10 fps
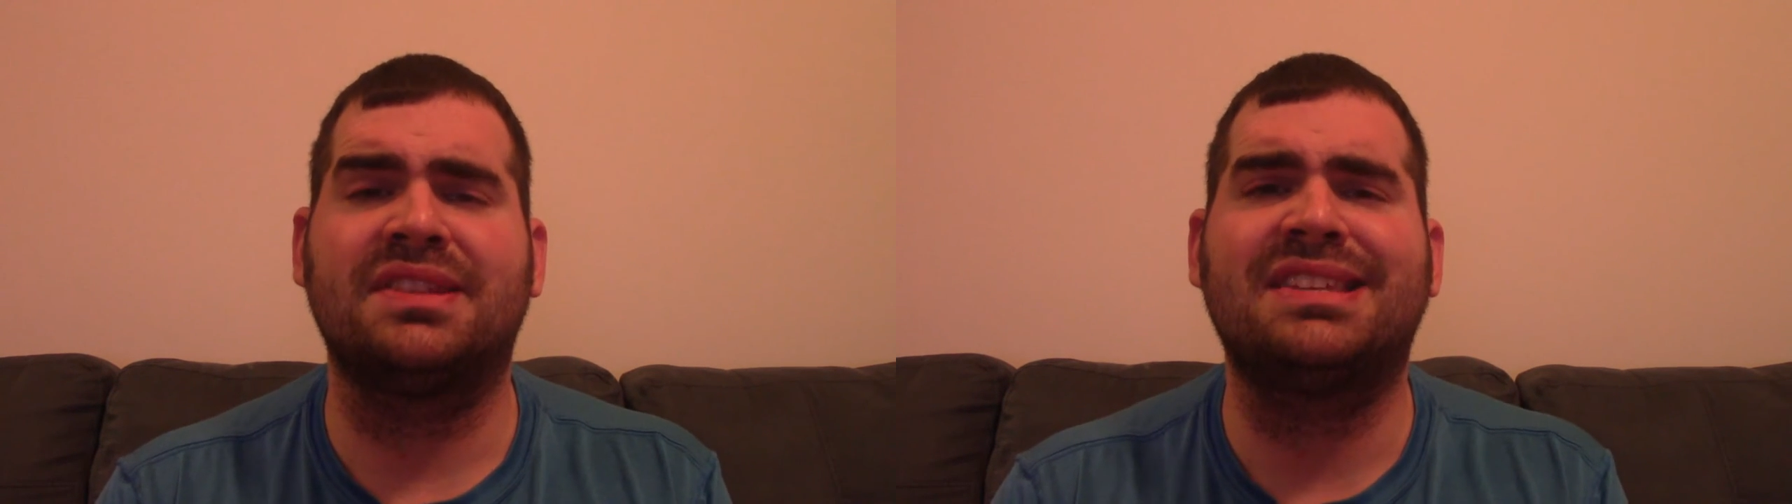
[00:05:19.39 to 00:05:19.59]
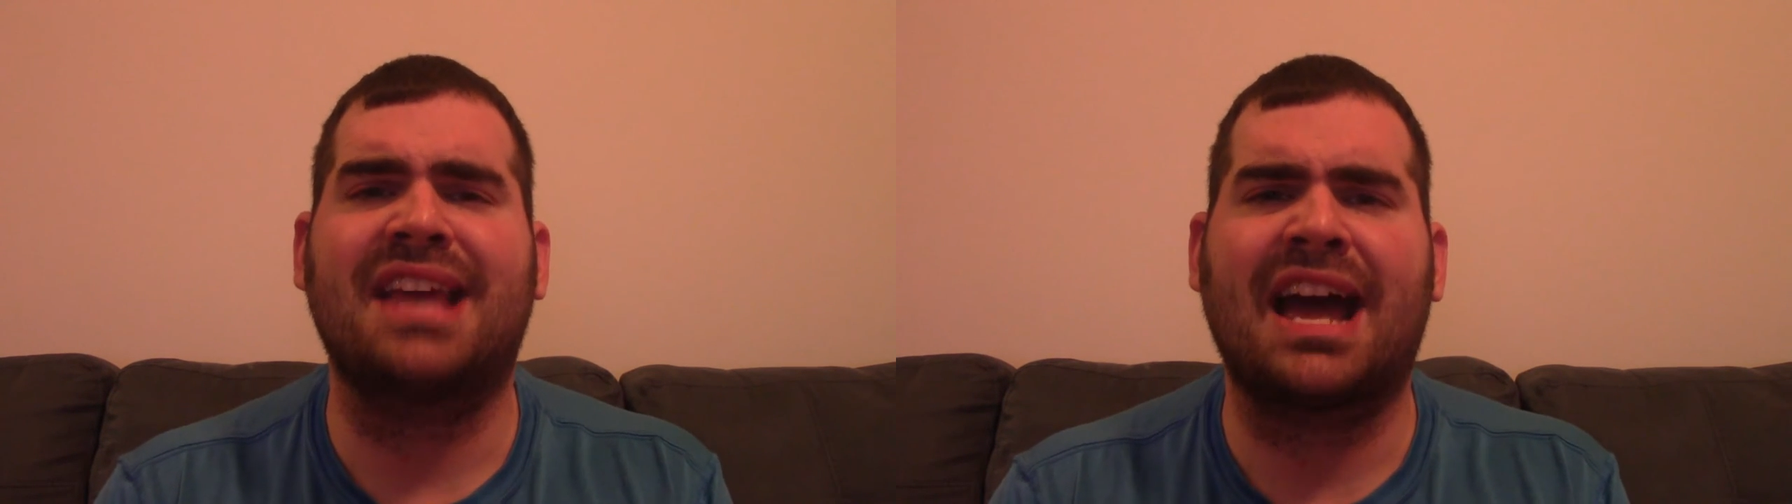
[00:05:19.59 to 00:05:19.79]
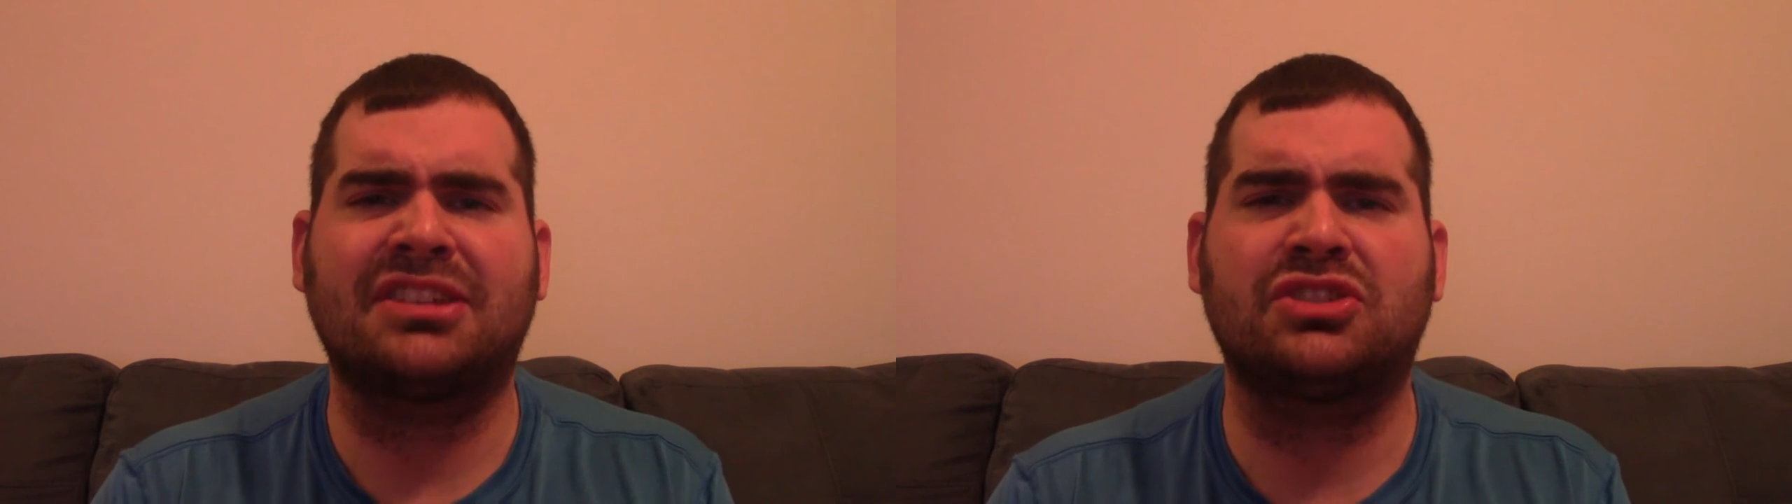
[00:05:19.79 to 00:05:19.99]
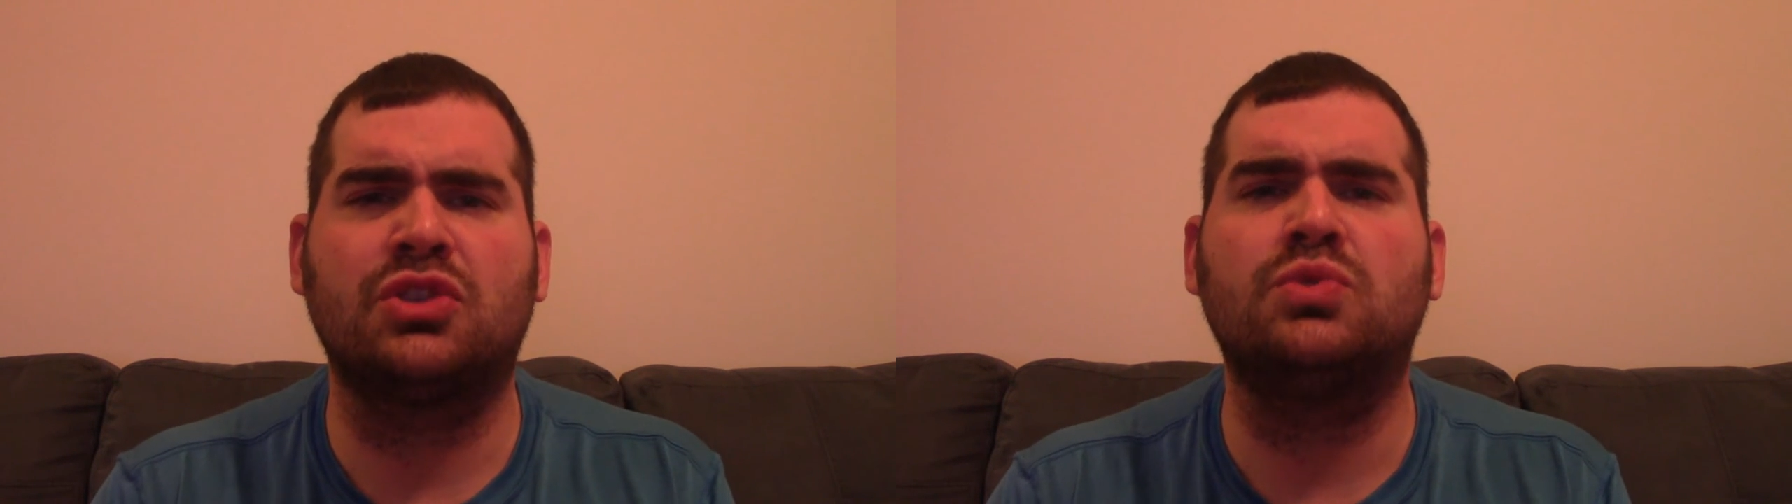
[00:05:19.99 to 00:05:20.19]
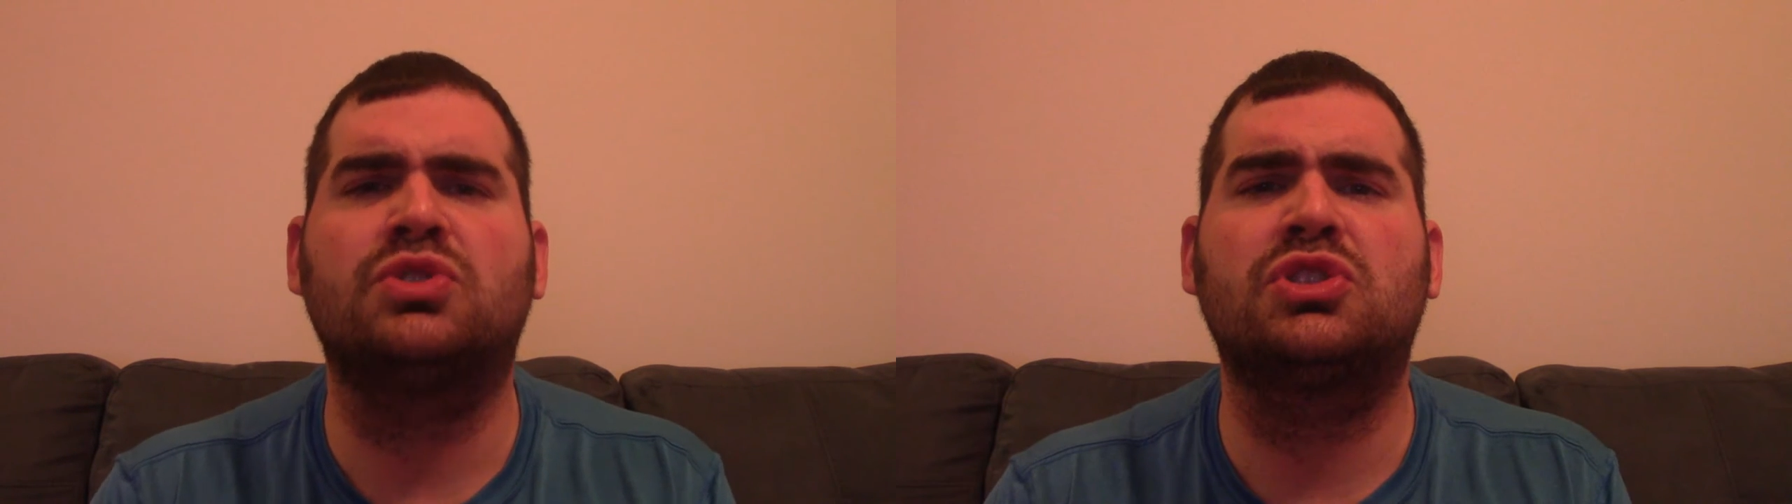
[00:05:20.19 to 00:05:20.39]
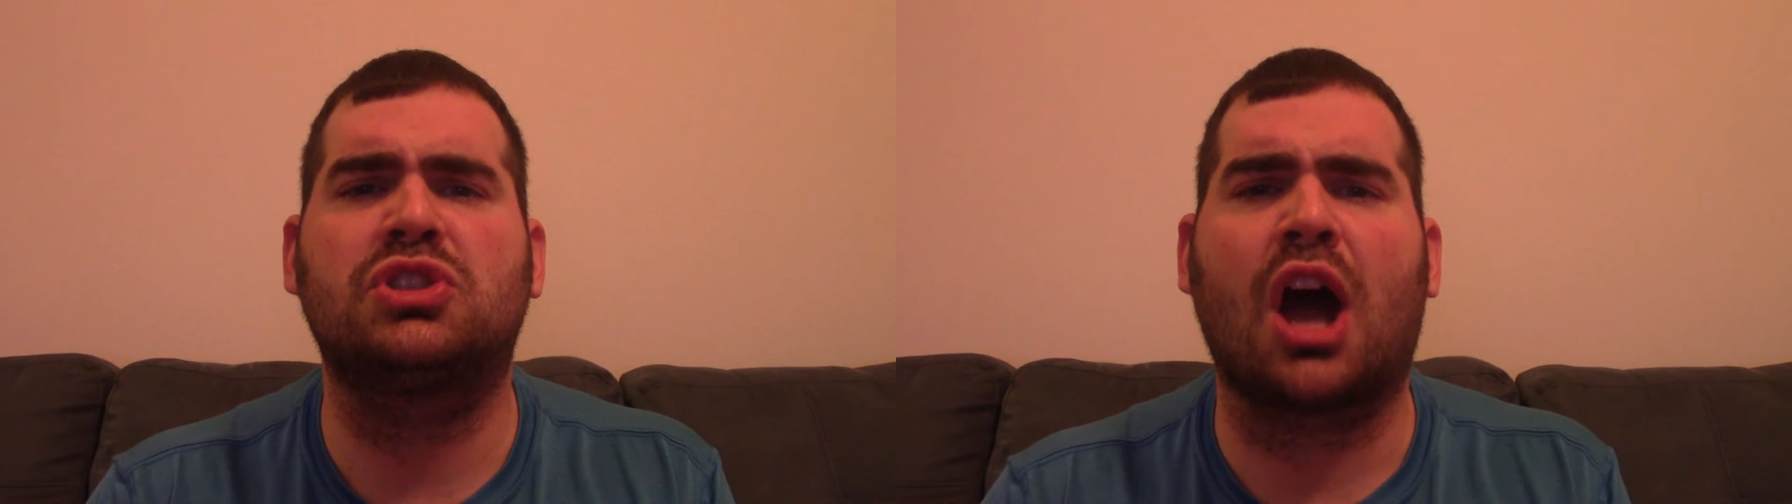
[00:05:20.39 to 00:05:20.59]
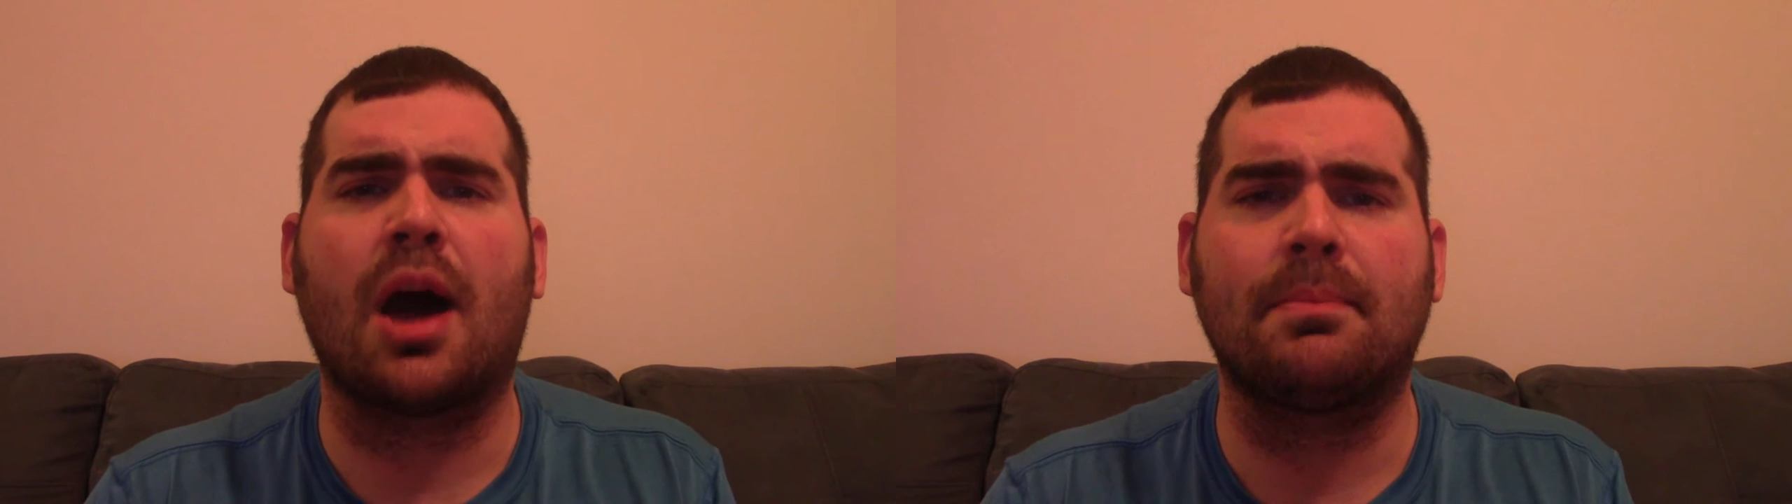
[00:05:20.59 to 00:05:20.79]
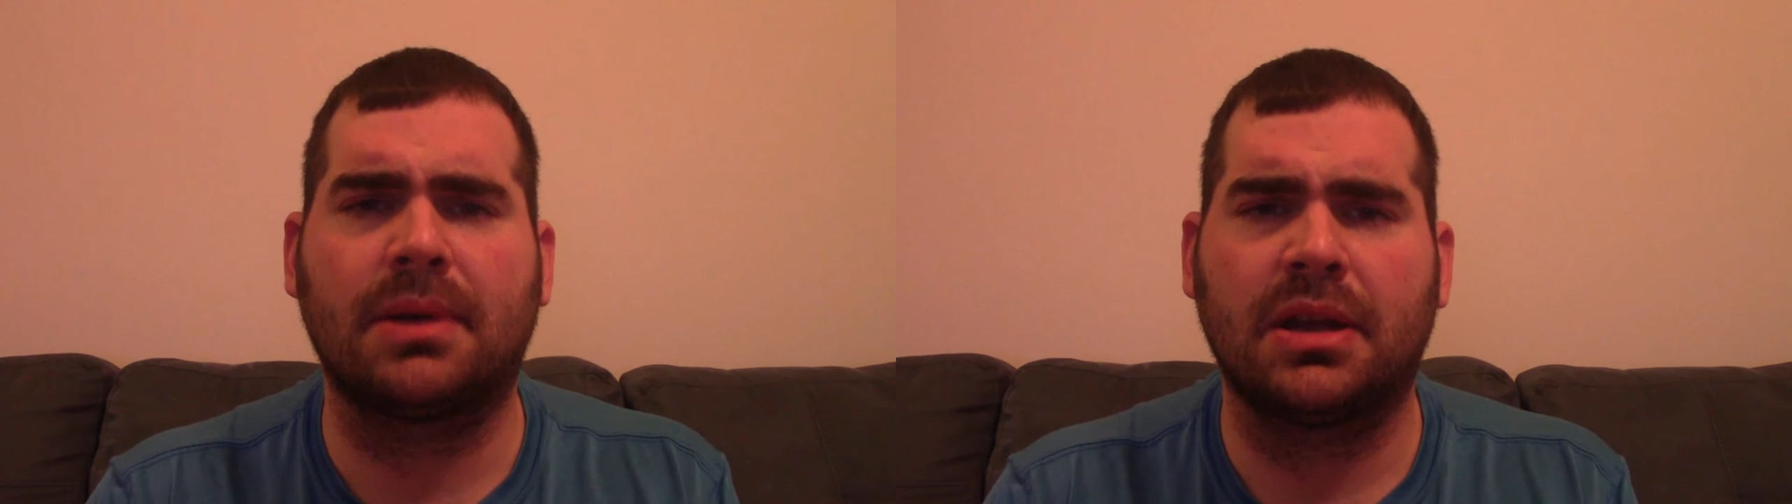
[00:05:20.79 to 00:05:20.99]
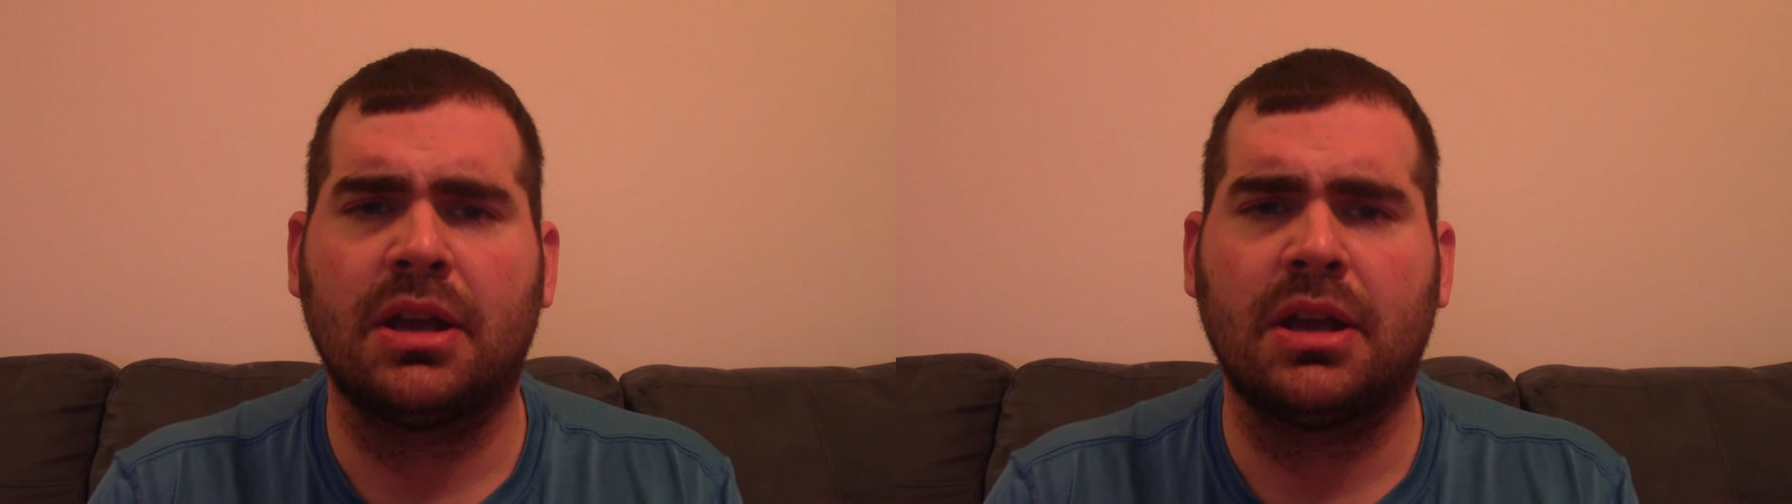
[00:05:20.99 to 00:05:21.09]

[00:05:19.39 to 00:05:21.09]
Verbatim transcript: This has to stop.